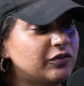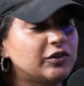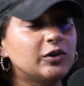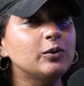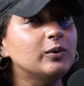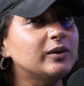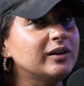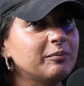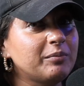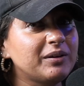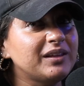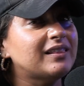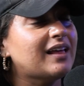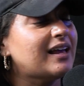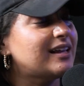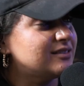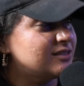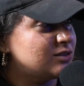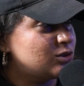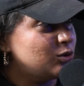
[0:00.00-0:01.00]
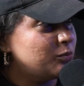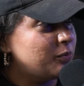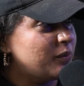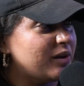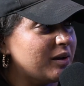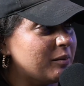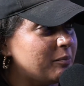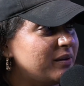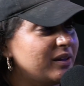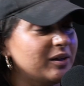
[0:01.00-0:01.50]
you can be that
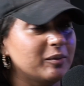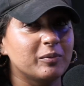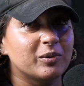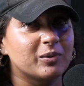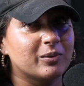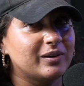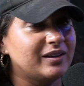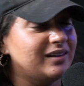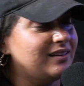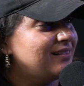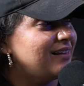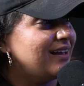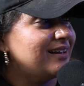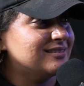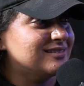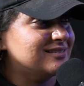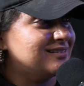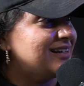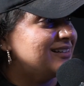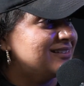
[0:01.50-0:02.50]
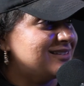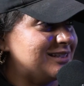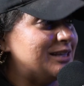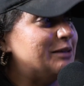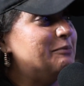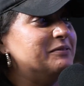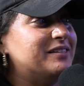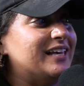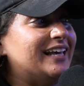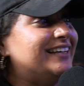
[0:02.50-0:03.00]
stupid and be a Marine, that
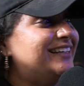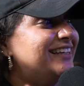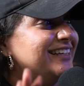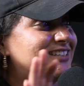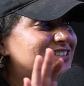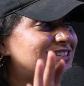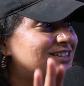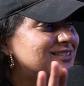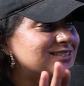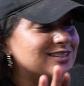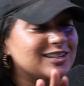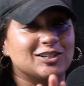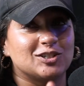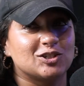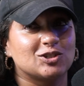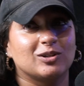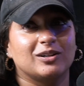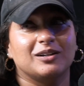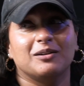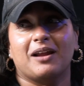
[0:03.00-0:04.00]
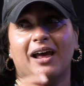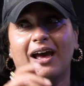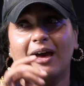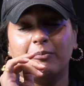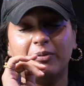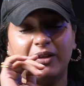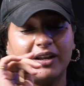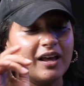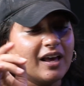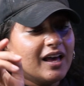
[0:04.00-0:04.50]
seems like it shouldn't
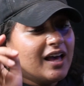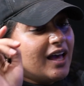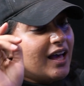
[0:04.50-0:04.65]
happen.